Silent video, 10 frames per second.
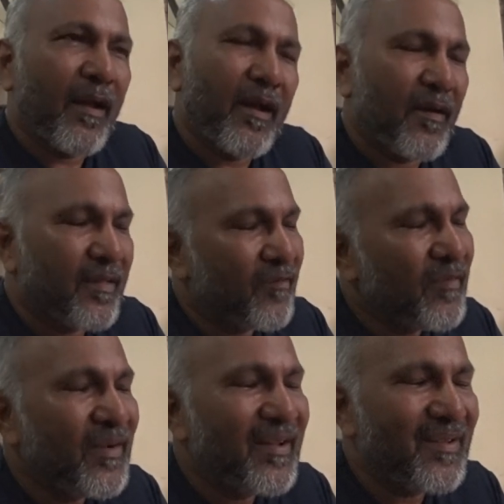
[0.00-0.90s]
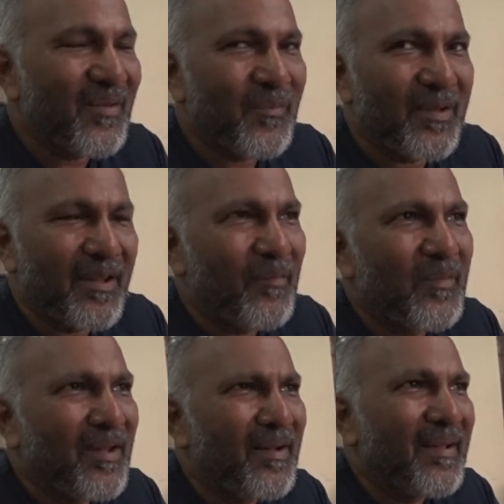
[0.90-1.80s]
Yeah, they were very simple.
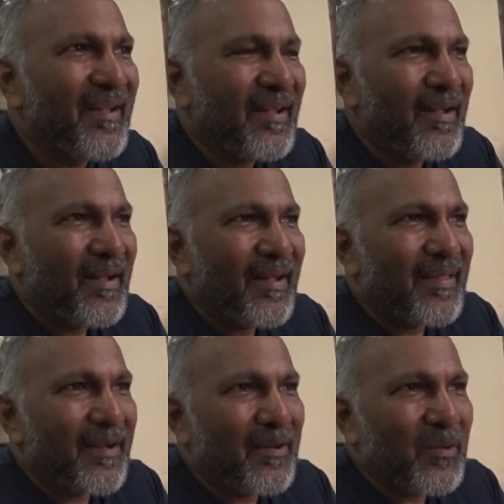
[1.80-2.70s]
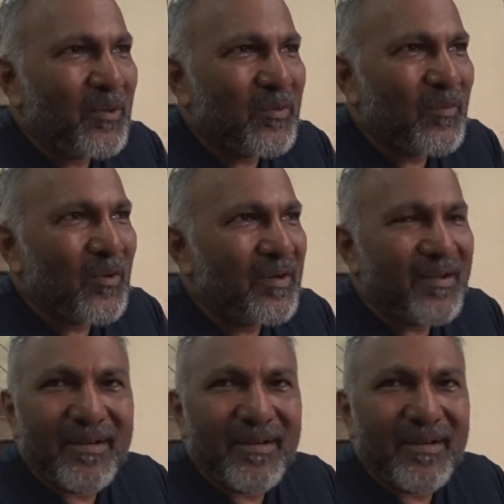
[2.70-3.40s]
They did not want...